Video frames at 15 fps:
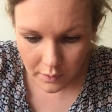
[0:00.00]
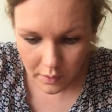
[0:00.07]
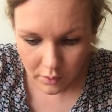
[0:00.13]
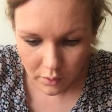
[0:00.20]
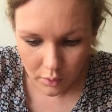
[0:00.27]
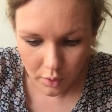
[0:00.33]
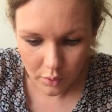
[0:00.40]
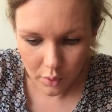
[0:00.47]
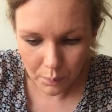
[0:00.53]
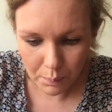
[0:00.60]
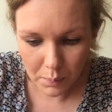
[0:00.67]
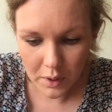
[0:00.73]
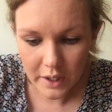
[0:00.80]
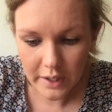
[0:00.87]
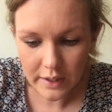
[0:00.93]
It's not
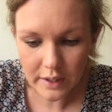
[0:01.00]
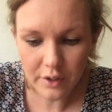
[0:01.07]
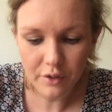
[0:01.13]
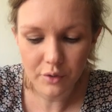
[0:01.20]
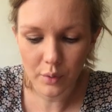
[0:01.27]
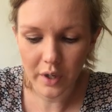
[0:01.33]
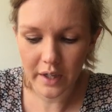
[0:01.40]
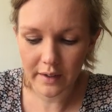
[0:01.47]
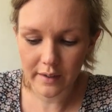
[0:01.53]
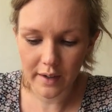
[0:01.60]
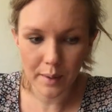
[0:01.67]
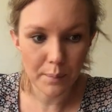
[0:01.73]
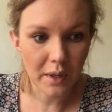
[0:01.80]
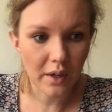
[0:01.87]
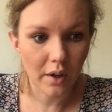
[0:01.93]
completely straight,
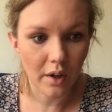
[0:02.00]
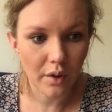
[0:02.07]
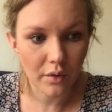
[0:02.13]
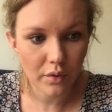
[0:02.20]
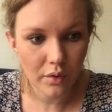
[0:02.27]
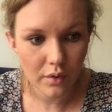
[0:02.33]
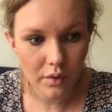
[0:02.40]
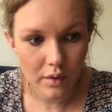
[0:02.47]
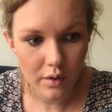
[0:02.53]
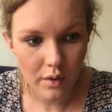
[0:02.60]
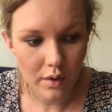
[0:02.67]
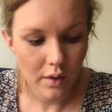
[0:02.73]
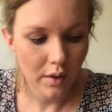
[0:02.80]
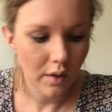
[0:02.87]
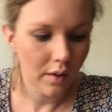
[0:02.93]
because,
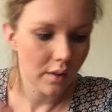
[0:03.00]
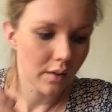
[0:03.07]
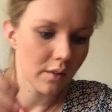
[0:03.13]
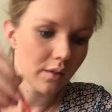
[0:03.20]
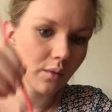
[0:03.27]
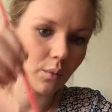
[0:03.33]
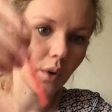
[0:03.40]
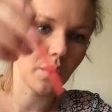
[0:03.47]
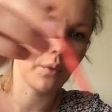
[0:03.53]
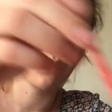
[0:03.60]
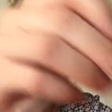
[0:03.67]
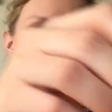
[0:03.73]
well,